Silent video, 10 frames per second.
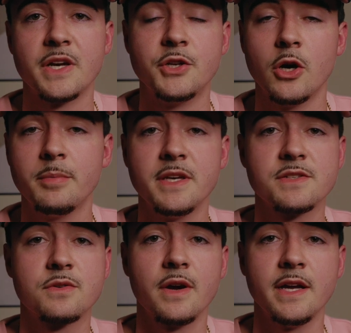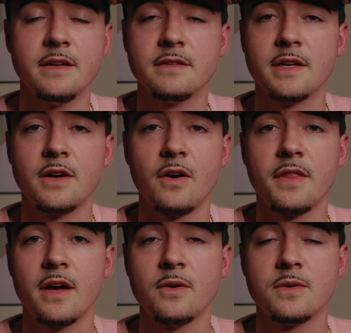Adobe is great, and
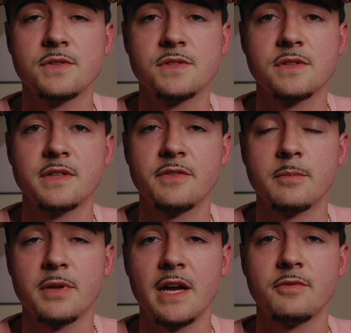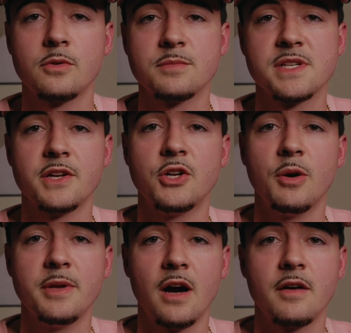all those different platforms that
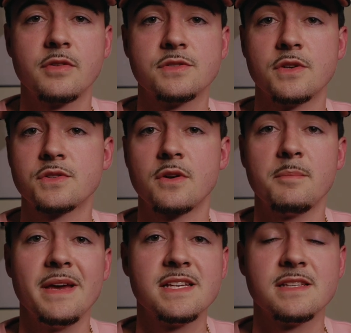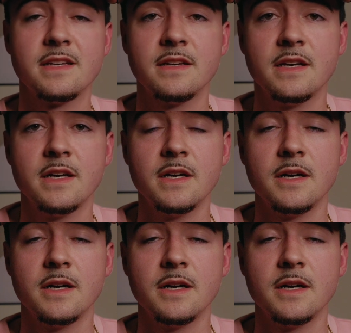Adobe offers, those are amazing